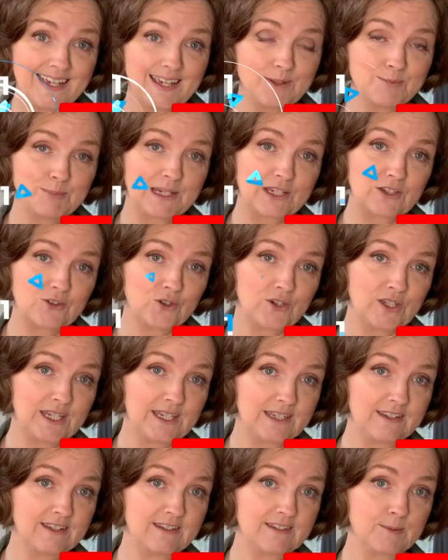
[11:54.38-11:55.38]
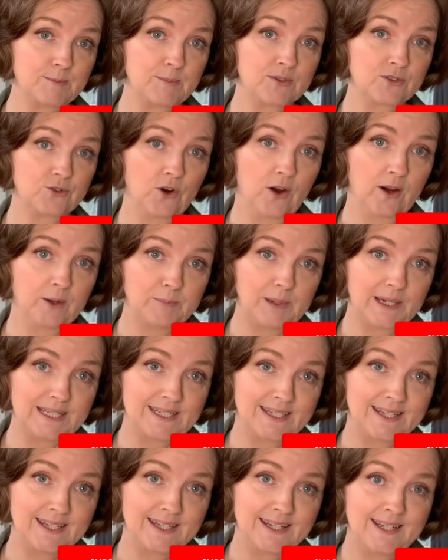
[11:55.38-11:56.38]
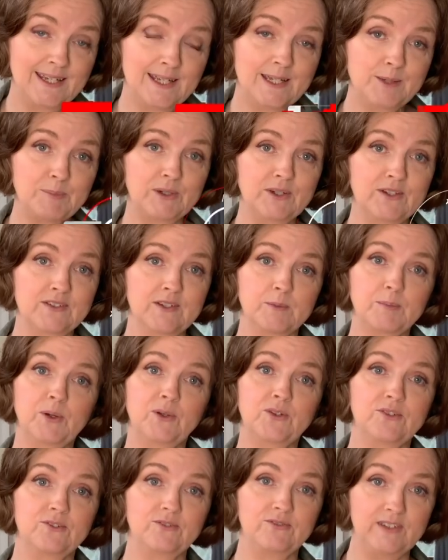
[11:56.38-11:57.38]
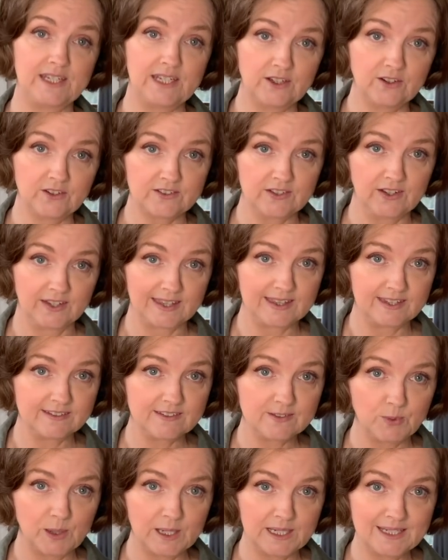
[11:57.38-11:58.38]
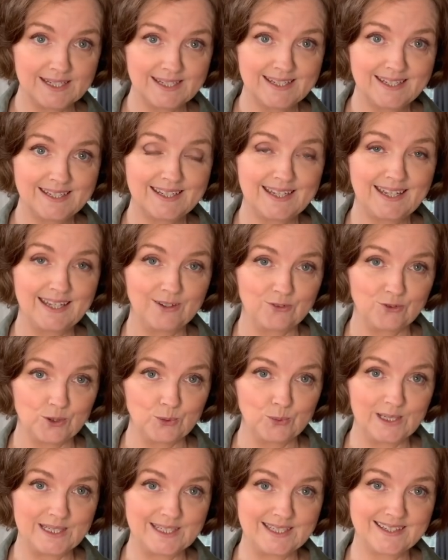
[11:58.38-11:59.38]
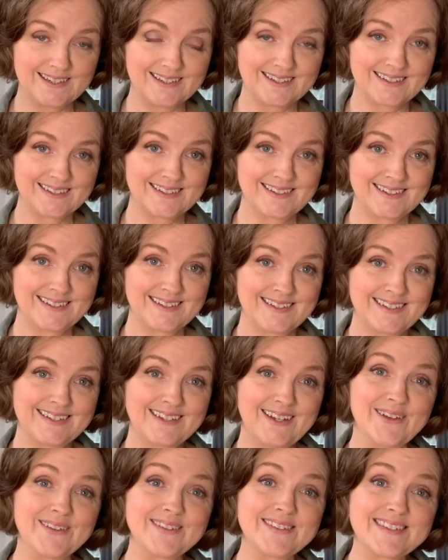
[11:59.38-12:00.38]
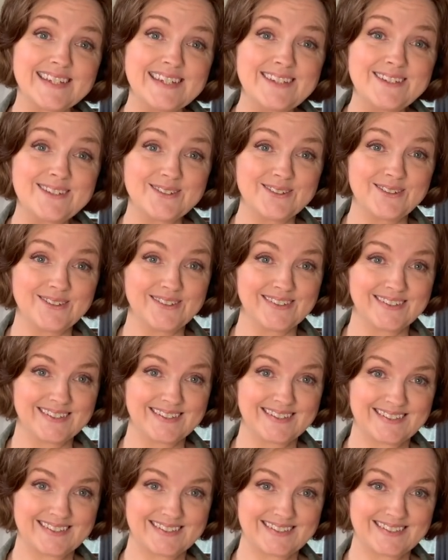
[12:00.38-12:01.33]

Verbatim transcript: and make sure you hit the subscribe button because I post videos like this one every week. I'll see you soon.